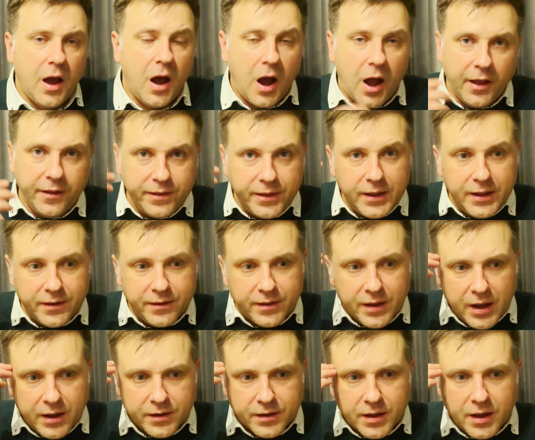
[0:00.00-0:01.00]
I think
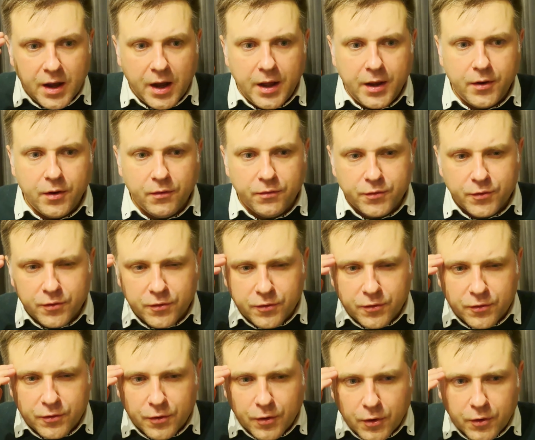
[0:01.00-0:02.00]
that kind of
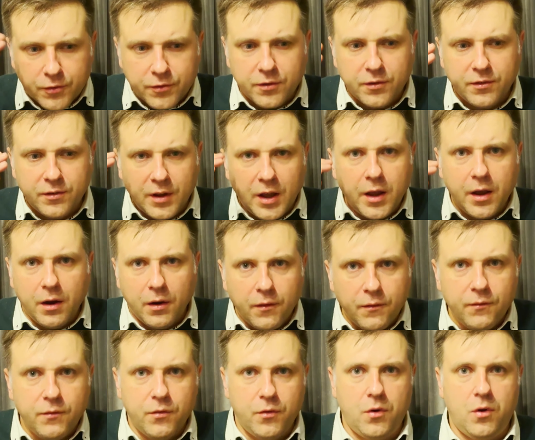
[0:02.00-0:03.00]
thoughts, they are
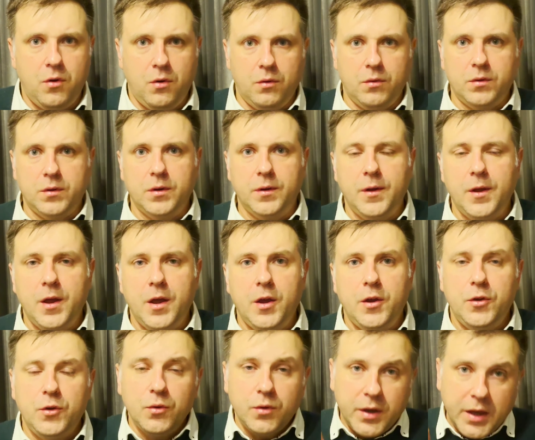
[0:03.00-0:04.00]
wrong.
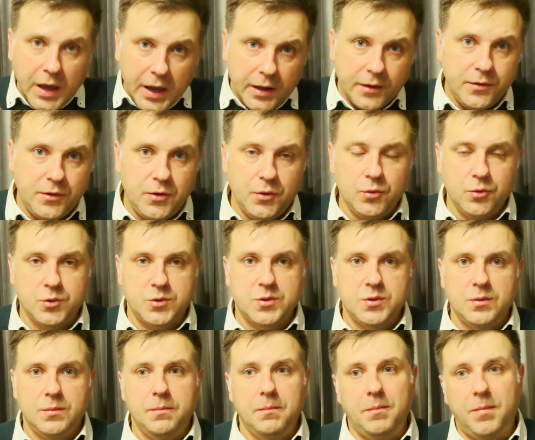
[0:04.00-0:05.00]
You can
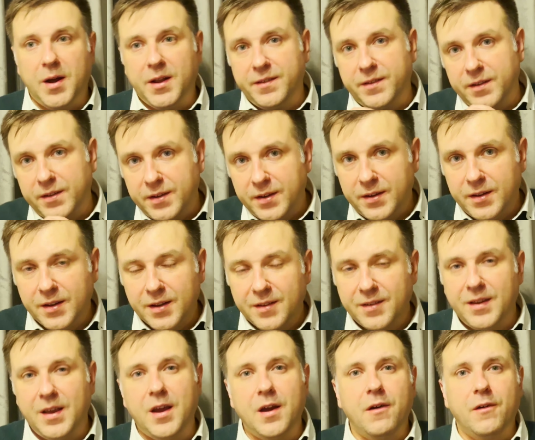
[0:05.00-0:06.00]
use, but
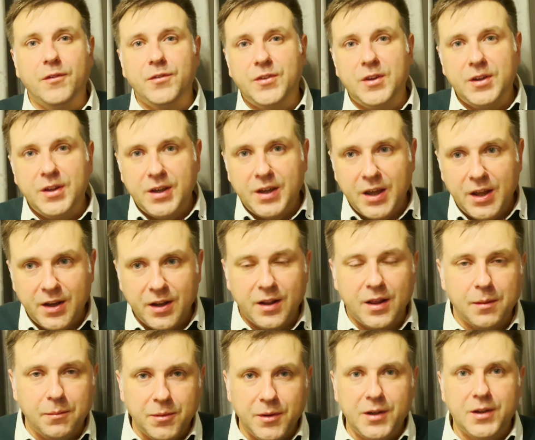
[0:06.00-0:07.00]
they are dedicated
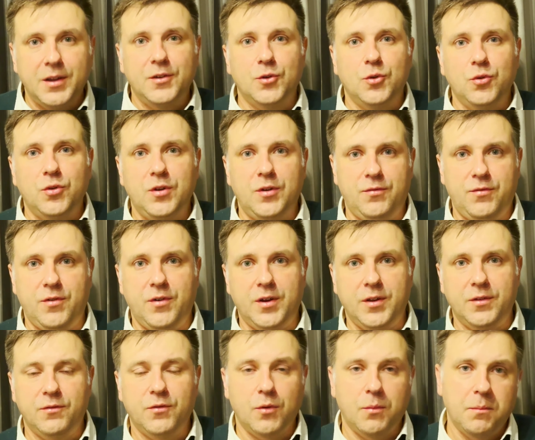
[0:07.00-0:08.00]
completely to
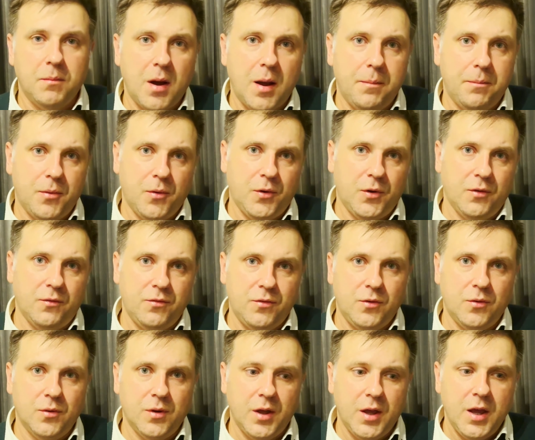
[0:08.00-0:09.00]
different from my point of
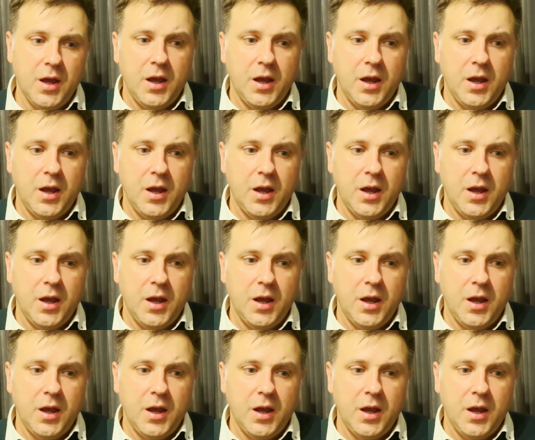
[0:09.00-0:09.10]
view.